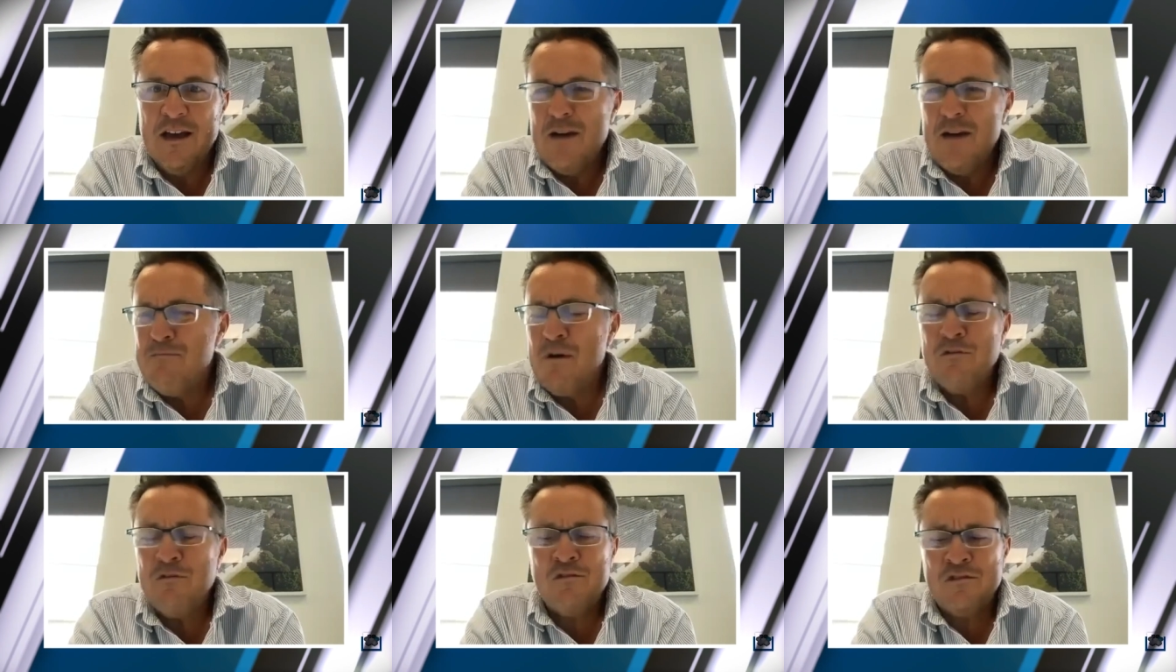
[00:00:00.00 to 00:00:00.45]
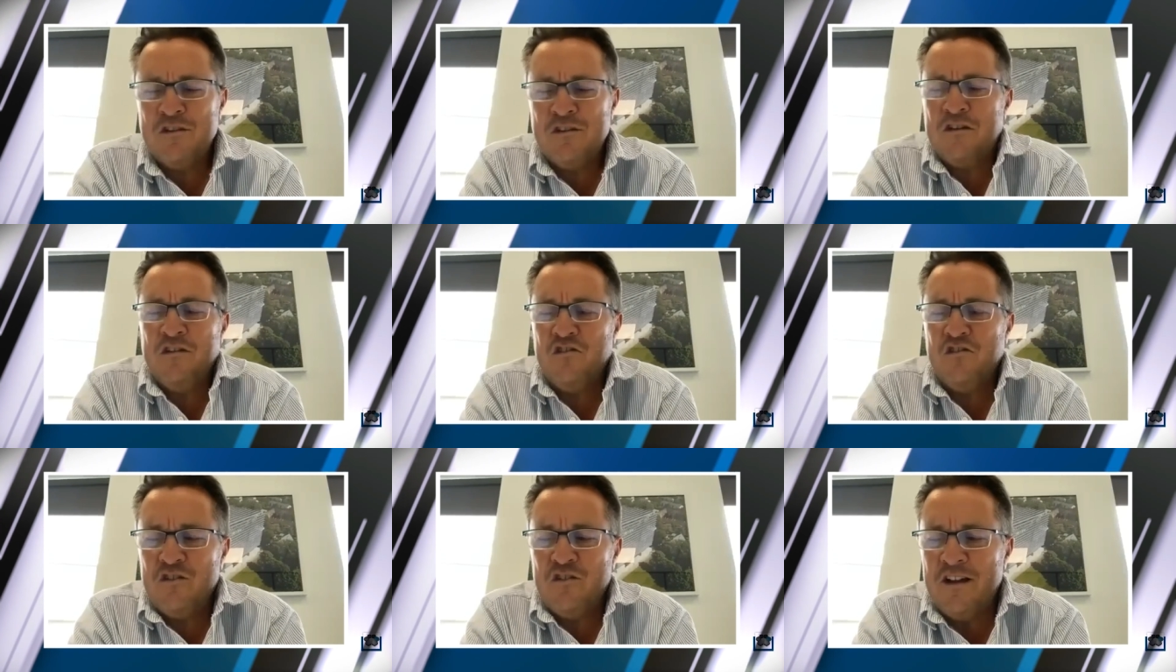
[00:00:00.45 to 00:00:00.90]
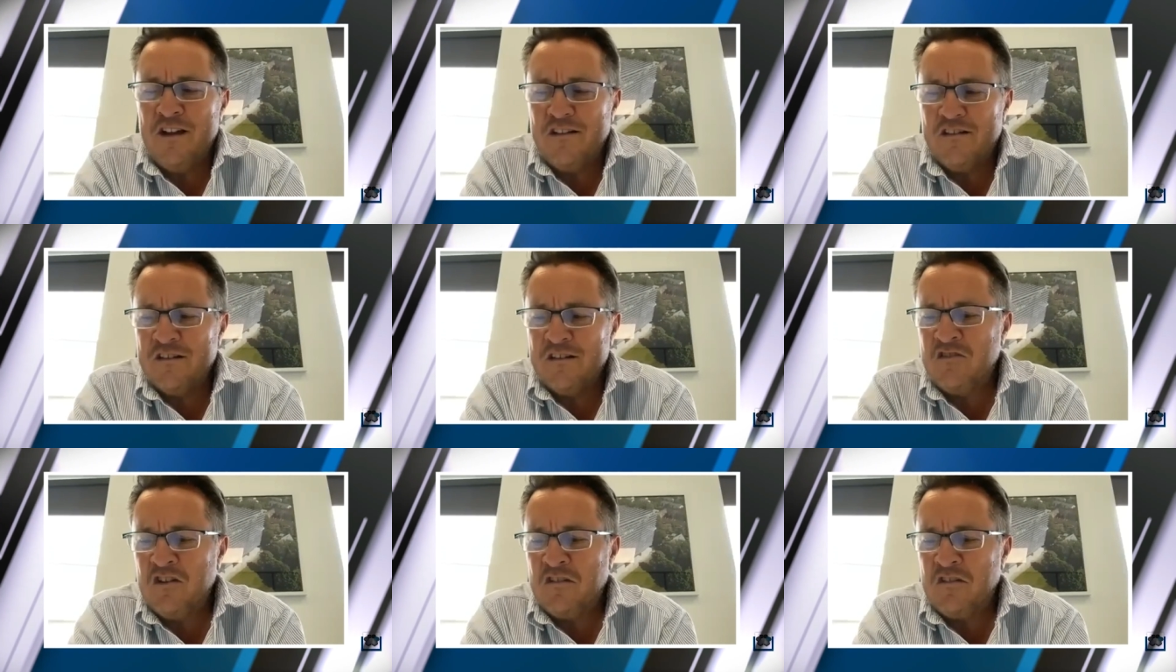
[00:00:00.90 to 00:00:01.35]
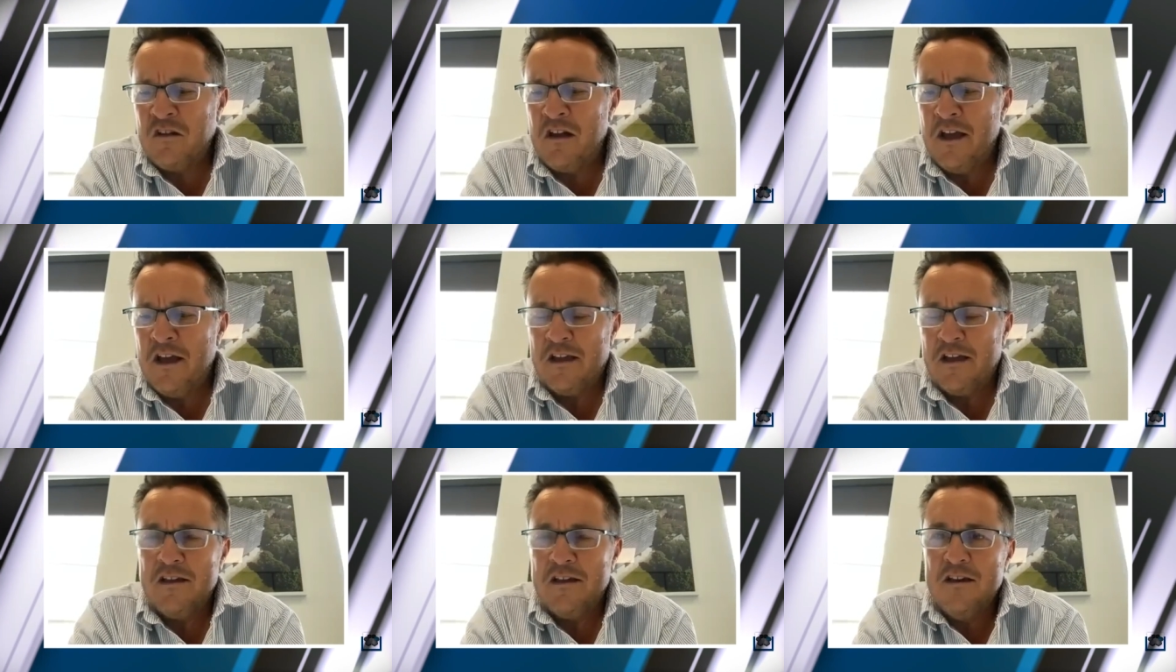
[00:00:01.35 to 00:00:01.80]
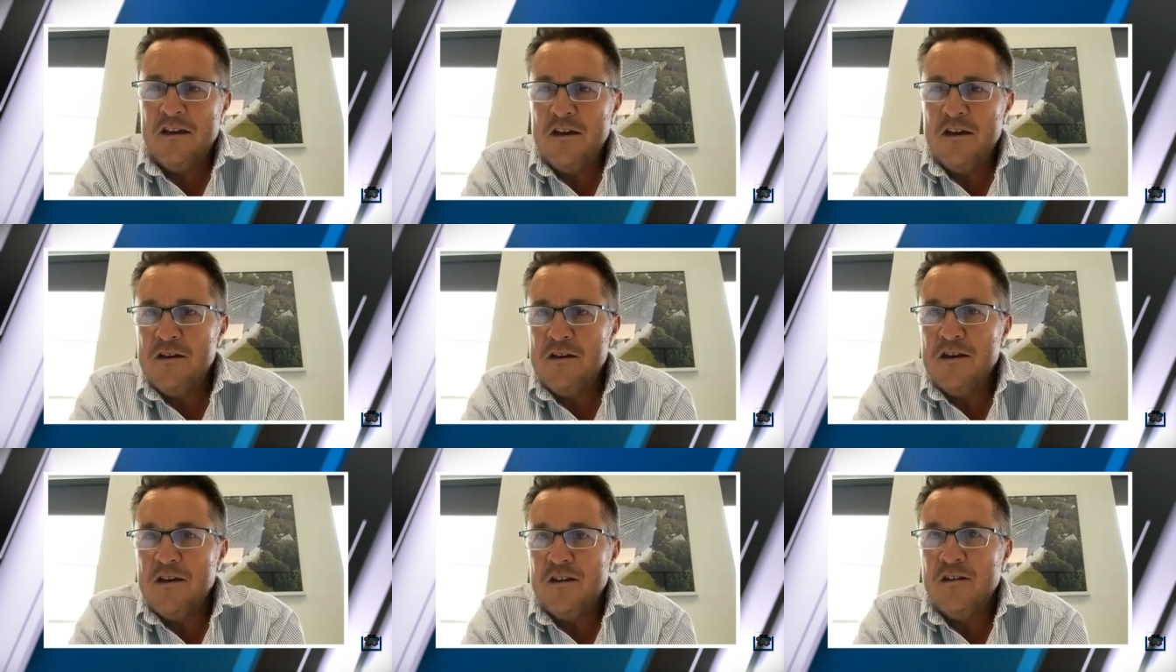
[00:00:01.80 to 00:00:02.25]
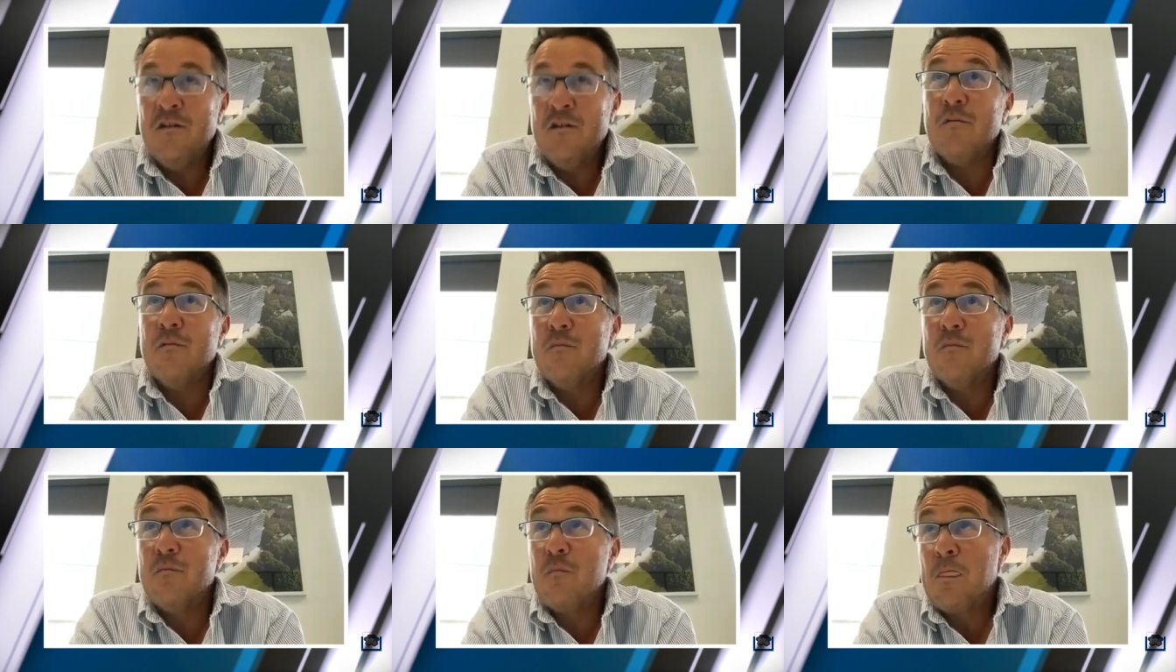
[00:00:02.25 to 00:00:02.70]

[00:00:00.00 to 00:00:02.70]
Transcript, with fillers: And most of the constraints are just like, not